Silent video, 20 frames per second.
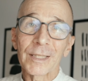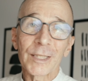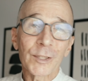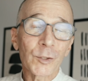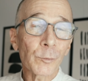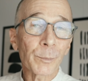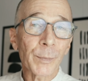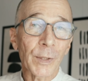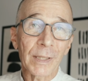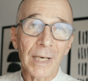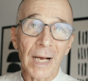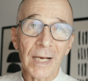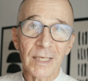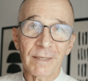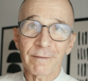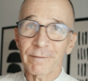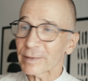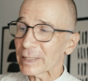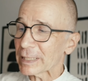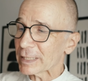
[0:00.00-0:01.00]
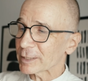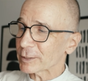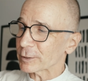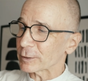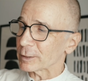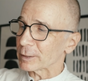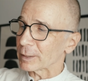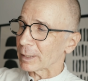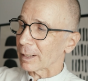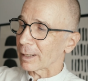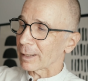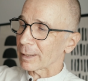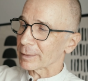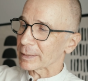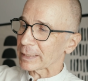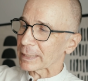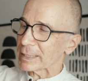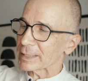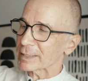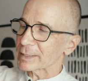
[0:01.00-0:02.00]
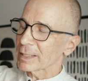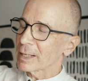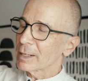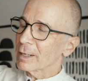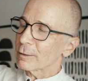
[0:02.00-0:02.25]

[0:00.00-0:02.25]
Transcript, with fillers: super nice feature are these